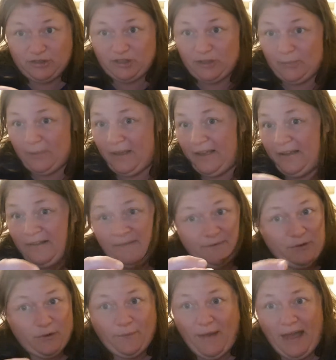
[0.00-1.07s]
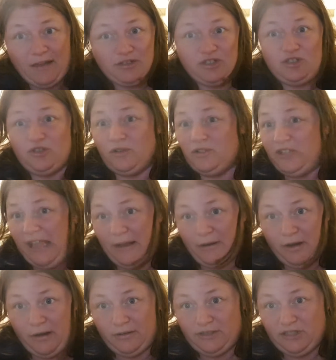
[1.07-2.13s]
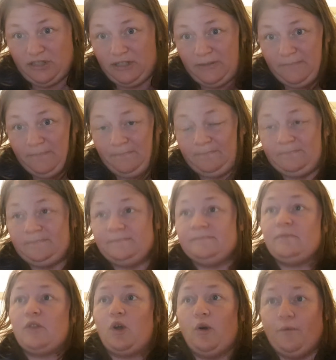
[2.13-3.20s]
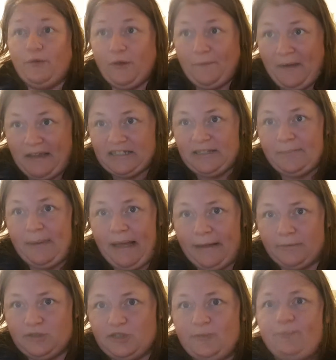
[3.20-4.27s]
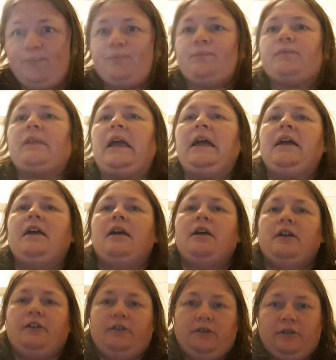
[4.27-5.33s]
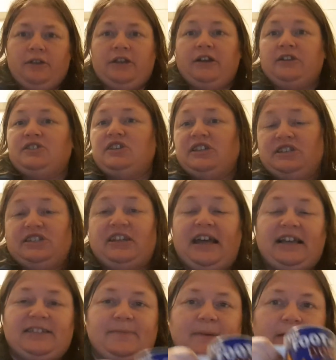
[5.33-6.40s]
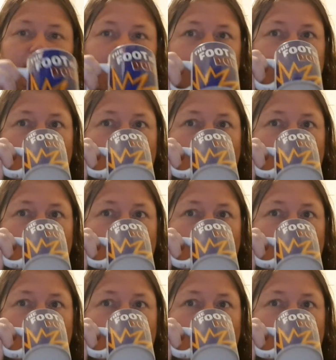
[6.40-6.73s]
So it'd be a few $1,000s our currency, or a few £1,000, in today's money.